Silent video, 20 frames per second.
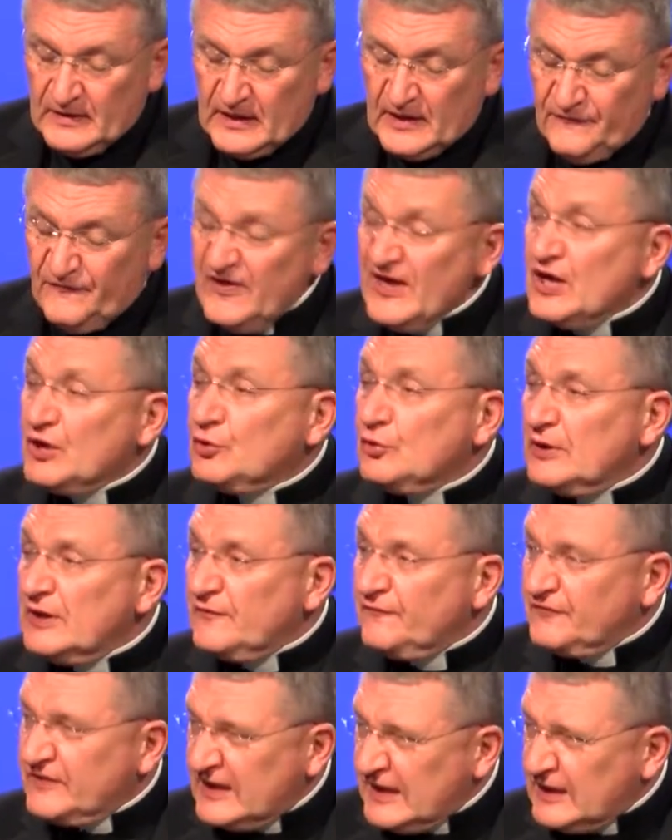if he could
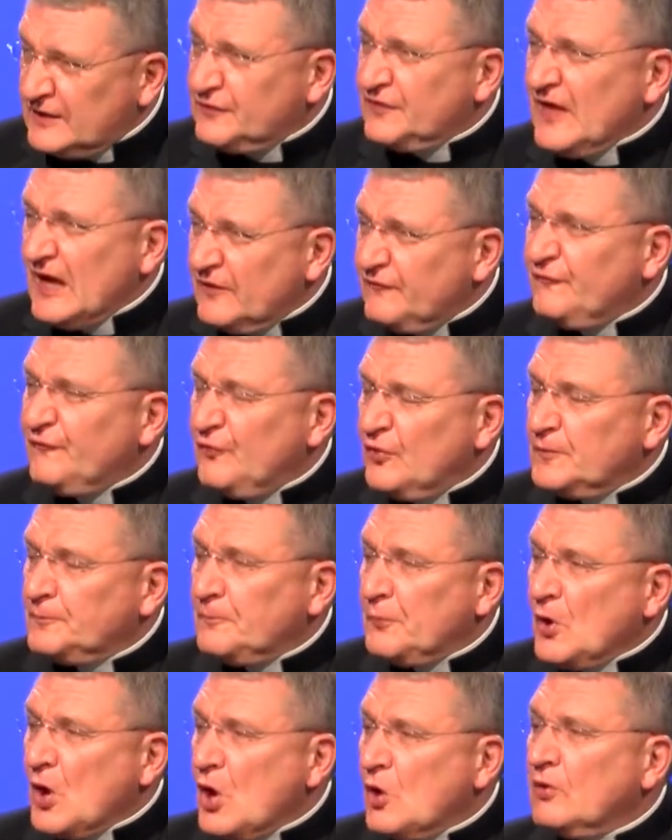have kicked that
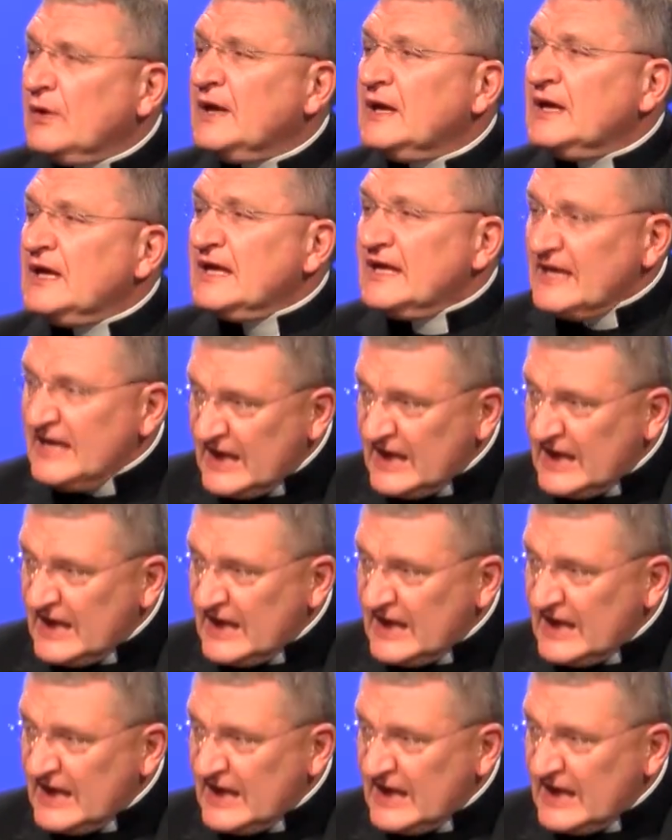football